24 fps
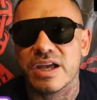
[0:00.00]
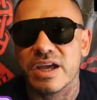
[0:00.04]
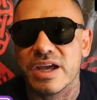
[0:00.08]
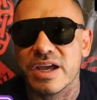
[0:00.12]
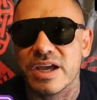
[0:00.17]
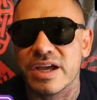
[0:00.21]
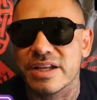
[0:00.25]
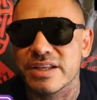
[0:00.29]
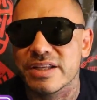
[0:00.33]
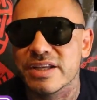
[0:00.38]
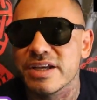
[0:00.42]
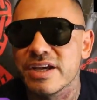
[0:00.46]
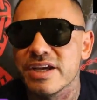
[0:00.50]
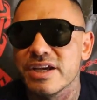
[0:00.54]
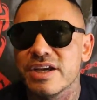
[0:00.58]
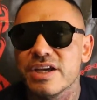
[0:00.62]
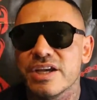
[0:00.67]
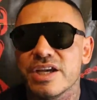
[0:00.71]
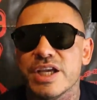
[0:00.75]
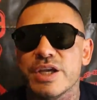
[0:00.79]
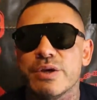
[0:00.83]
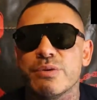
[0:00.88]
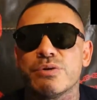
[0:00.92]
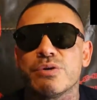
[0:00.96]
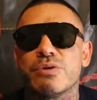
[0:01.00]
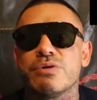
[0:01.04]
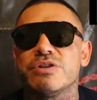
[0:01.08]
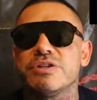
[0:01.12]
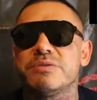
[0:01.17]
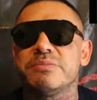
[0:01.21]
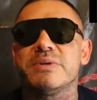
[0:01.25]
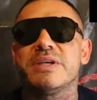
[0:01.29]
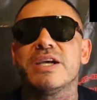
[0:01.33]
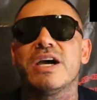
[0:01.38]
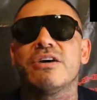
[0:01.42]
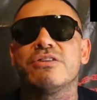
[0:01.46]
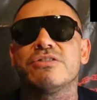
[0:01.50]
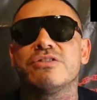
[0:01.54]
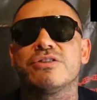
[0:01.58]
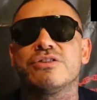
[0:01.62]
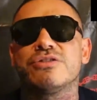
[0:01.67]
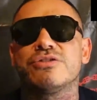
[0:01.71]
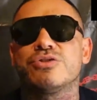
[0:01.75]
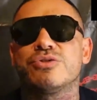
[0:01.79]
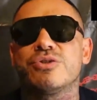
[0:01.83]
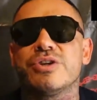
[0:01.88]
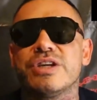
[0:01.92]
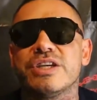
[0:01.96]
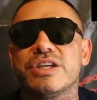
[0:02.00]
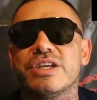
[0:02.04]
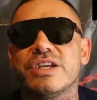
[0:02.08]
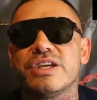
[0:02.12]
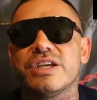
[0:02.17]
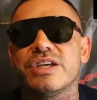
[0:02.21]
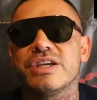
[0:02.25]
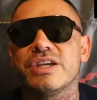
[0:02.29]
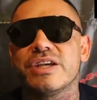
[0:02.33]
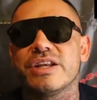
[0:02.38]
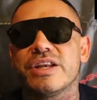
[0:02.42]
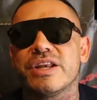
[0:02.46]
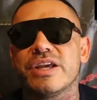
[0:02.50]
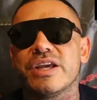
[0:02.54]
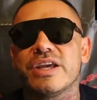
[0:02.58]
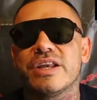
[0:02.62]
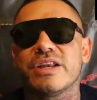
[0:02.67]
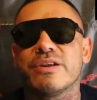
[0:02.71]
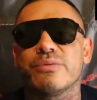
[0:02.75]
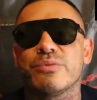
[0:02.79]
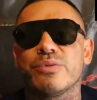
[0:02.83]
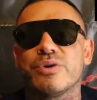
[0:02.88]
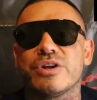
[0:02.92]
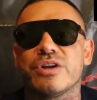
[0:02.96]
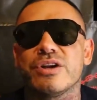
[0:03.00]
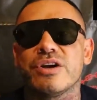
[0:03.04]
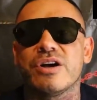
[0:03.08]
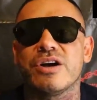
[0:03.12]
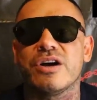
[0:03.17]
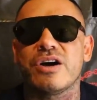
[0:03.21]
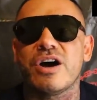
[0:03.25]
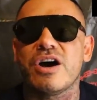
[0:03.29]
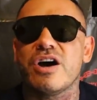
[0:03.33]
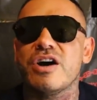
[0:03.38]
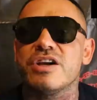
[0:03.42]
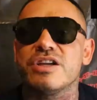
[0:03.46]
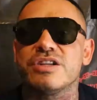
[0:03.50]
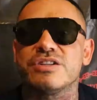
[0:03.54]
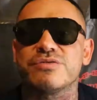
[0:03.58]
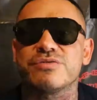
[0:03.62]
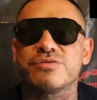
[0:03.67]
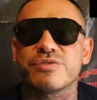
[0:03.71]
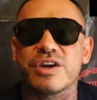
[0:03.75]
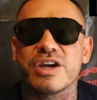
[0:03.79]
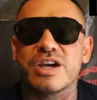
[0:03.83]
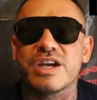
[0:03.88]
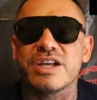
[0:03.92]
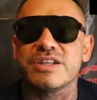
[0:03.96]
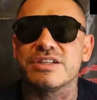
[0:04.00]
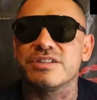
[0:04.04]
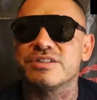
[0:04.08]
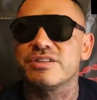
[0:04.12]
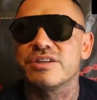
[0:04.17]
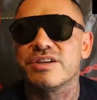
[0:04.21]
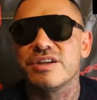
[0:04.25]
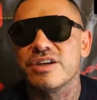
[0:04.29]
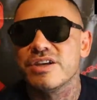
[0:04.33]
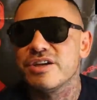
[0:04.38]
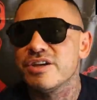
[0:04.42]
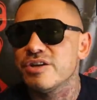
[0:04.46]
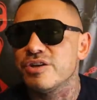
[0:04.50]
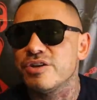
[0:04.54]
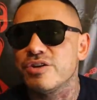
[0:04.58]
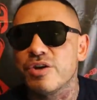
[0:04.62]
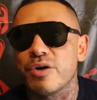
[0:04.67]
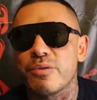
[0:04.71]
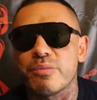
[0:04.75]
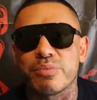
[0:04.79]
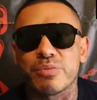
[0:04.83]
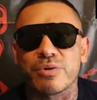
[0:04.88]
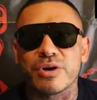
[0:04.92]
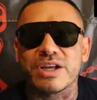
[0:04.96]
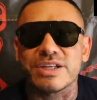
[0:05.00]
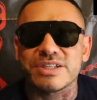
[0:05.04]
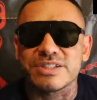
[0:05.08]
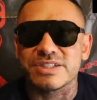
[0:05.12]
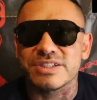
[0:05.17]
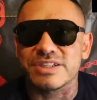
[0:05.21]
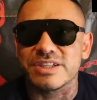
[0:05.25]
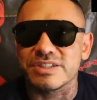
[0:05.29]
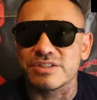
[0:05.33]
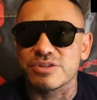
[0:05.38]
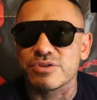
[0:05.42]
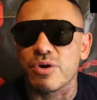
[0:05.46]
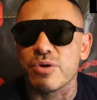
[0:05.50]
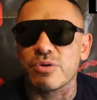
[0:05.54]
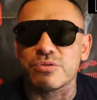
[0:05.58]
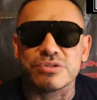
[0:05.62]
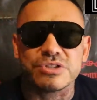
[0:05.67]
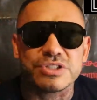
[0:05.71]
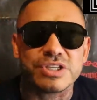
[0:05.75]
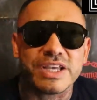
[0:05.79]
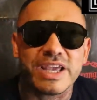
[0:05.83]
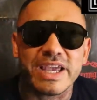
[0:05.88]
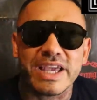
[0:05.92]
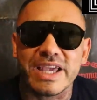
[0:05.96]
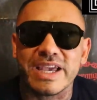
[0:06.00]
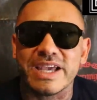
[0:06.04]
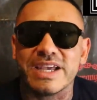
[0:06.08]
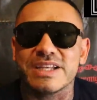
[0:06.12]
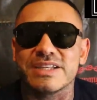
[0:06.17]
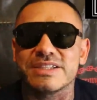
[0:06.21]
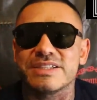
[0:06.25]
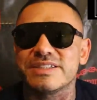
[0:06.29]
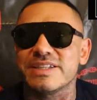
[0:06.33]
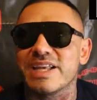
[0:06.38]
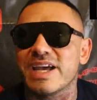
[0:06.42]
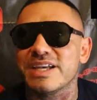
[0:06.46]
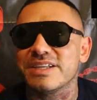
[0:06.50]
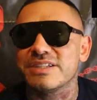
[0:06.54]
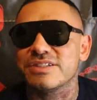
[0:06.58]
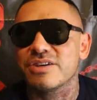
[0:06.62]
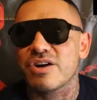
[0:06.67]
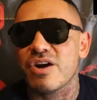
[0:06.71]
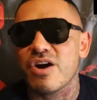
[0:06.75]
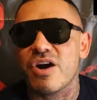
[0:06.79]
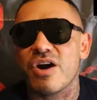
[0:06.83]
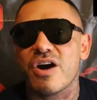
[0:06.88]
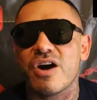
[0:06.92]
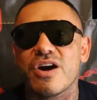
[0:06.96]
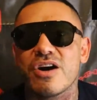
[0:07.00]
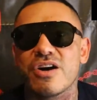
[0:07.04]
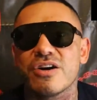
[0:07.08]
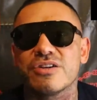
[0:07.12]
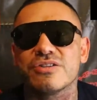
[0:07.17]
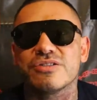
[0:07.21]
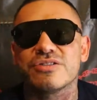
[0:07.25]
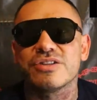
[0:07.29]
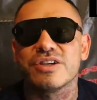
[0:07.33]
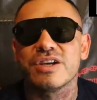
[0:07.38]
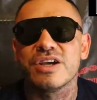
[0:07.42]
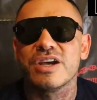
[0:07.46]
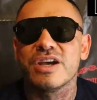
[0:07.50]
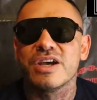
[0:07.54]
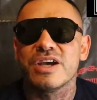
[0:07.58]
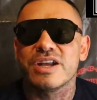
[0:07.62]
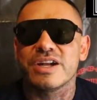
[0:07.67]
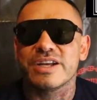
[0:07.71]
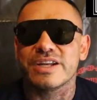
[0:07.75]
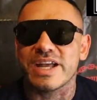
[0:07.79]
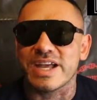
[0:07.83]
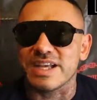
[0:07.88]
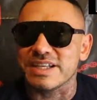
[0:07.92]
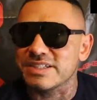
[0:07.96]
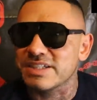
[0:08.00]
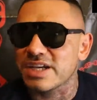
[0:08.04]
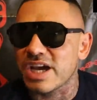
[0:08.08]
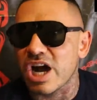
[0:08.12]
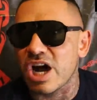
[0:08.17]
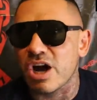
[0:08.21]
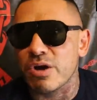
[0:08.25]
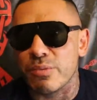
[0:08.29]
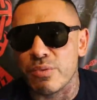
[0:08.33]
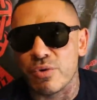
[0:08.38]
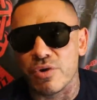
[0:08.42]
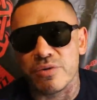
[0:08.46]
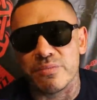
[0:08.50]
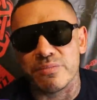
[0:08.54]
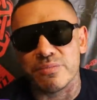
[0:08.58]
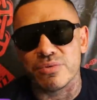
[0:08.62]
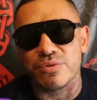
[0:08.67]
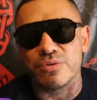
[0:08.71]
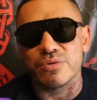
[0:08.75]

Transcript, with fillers: And he would always be out there drinking and, and with uh, all his friends you know, bracelets, gold chains, nice cars, nice cowboy